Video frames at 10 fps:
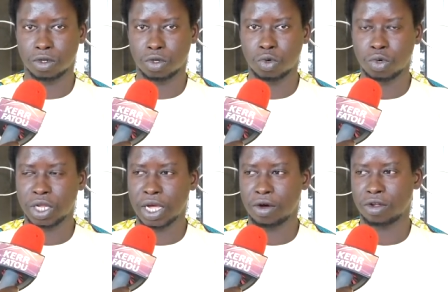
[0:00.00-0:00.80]
do
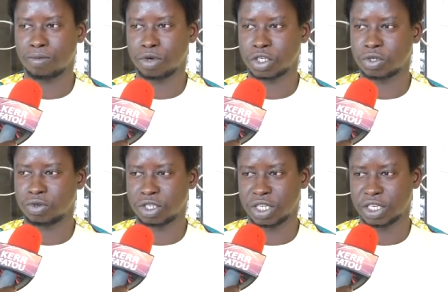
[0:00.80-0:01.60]
their utmost to
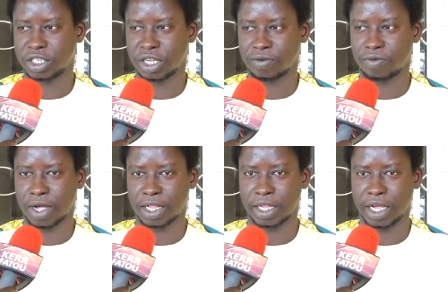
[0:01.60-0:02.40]
stay safe
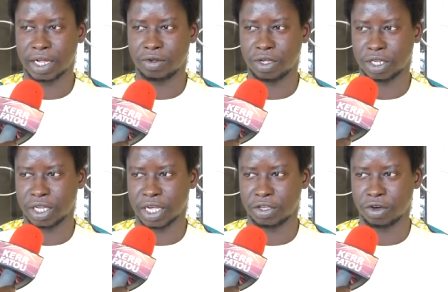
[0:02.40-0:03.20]
while they are doing
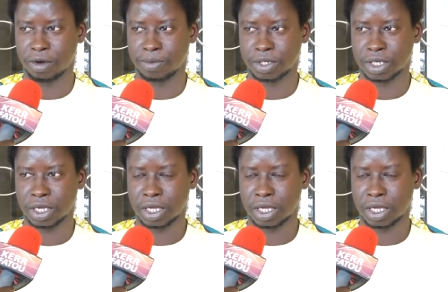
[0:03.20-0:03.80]
their jobs.